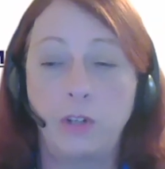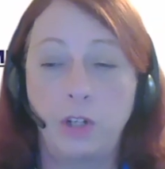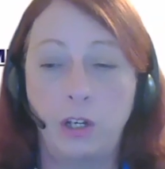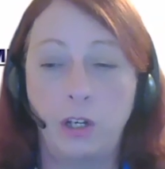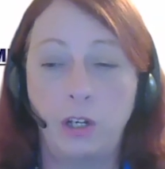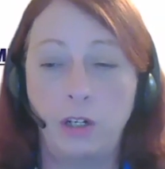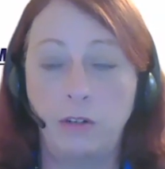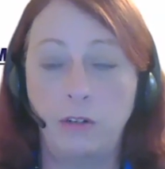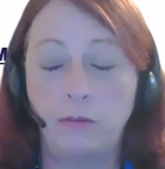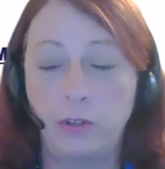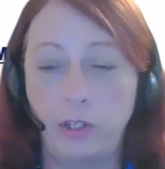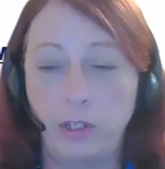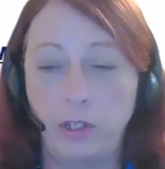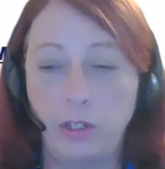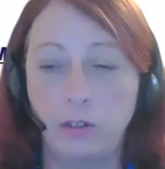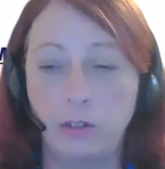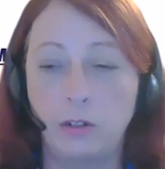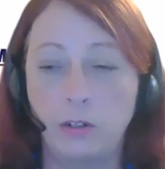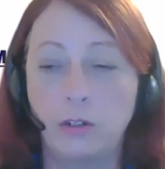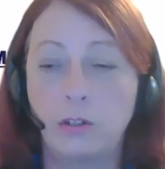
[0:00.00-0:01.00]
and on over the
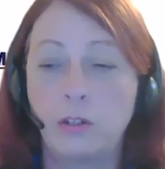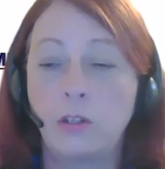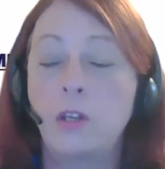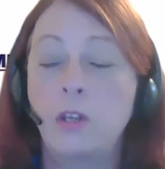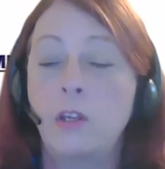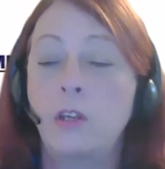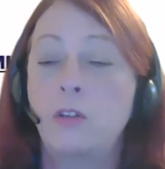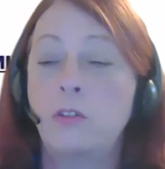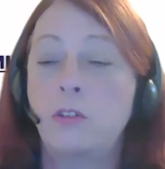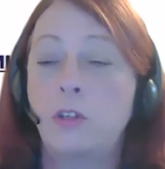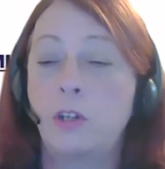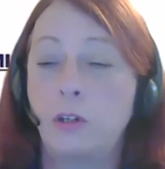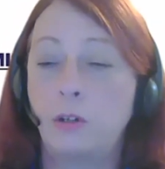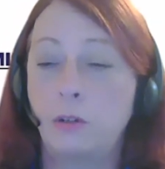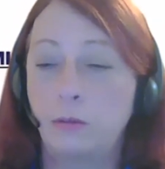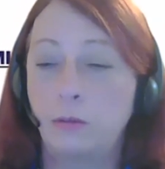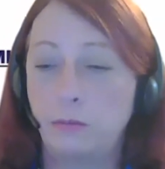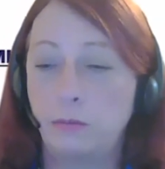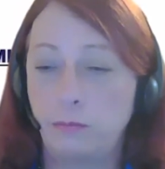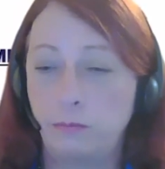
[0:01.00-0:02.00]
years.
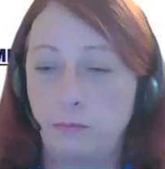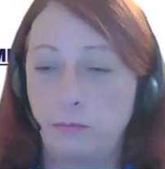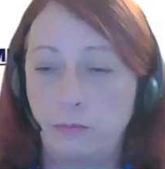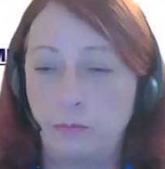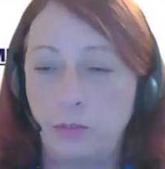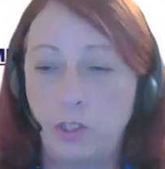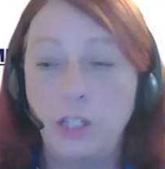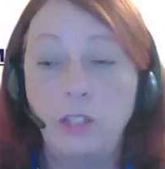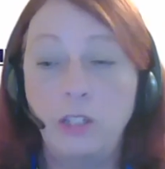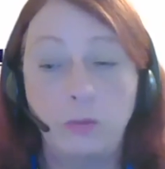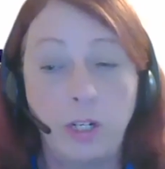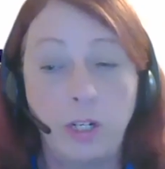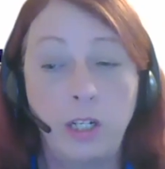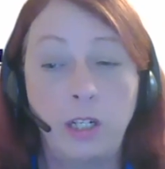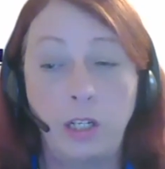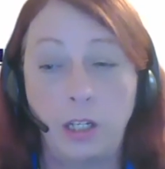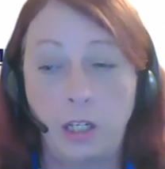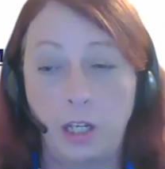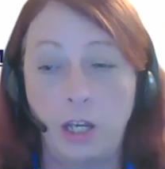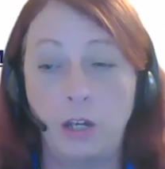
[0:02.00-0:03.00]
So she's ready
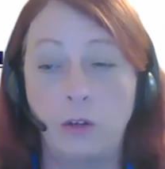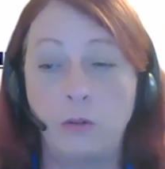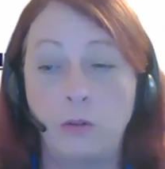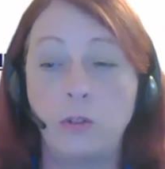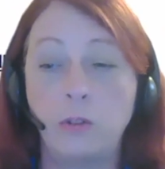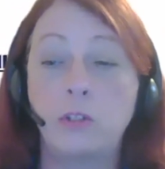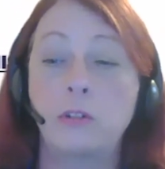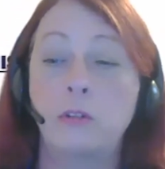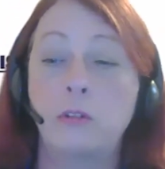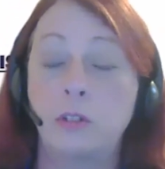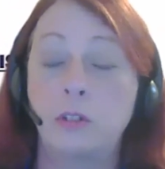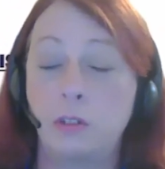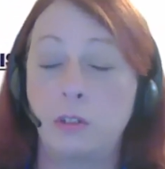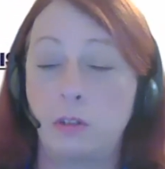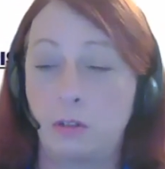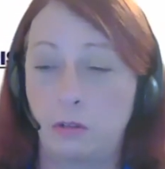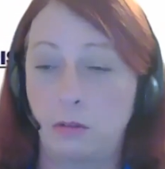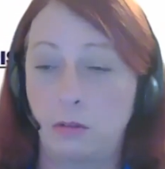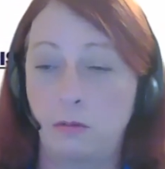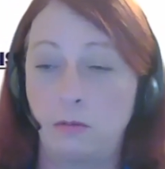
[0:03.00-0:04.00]
to go as soon
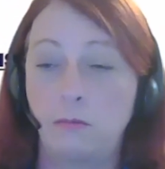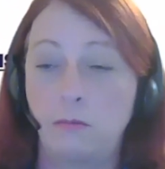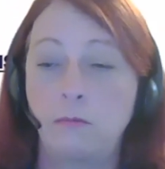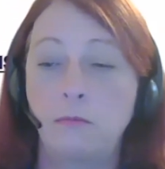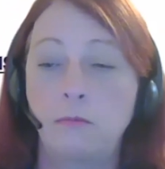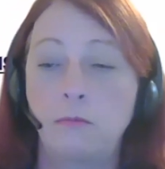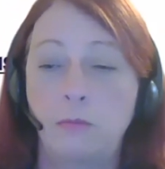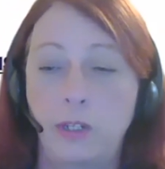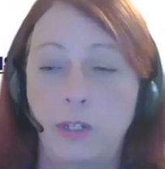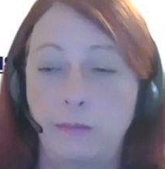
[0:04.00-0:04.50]
as we